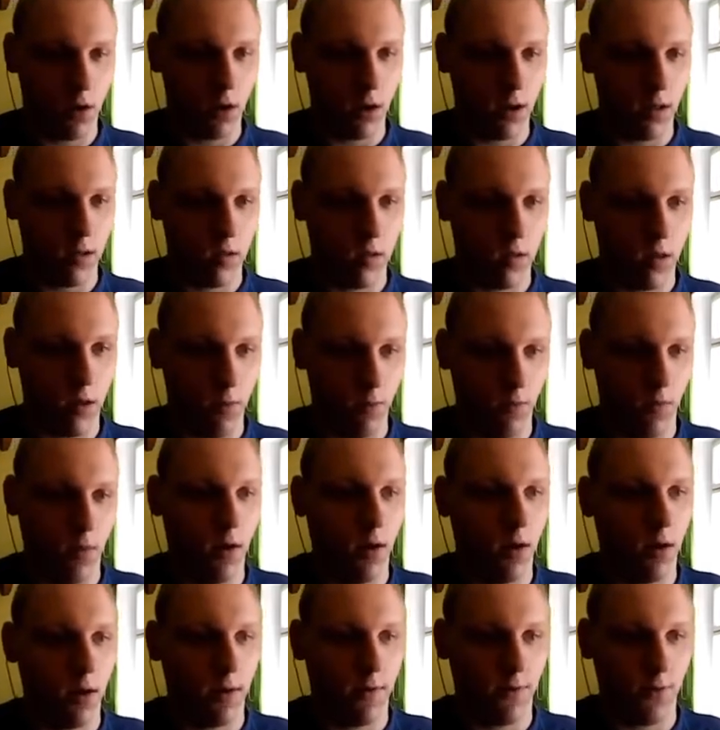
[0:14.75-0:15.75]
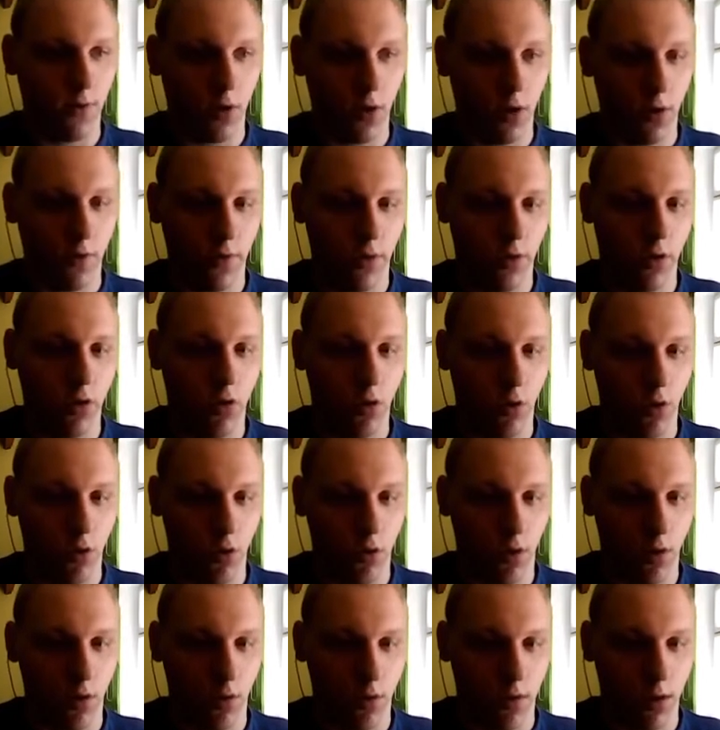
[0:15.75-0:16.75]
last time we left off I showed
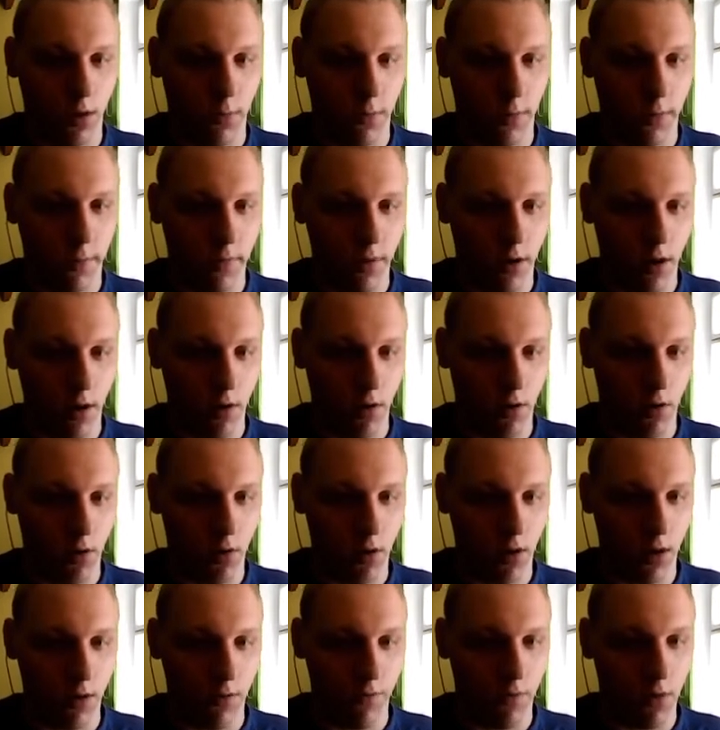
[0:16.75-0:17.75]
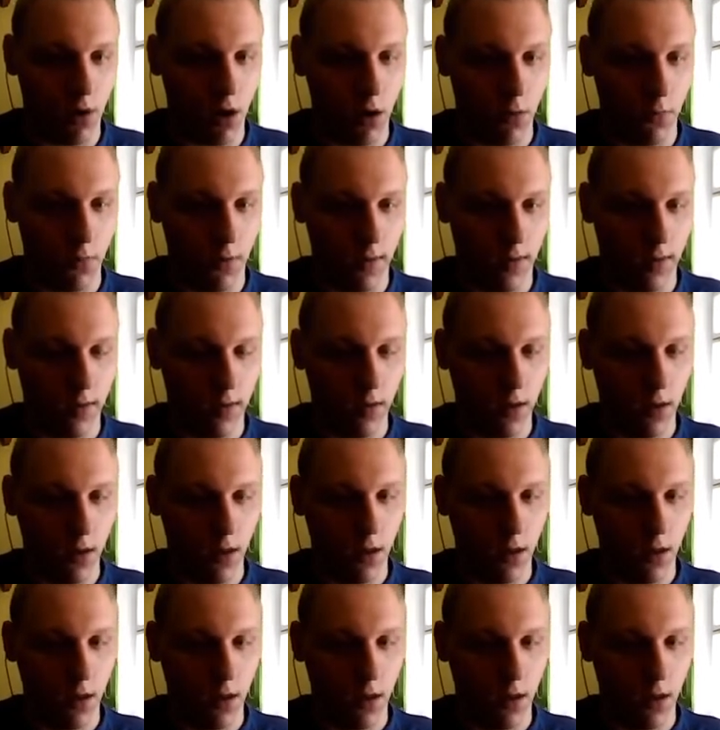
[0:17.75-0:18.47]
you how you can prepare your environment.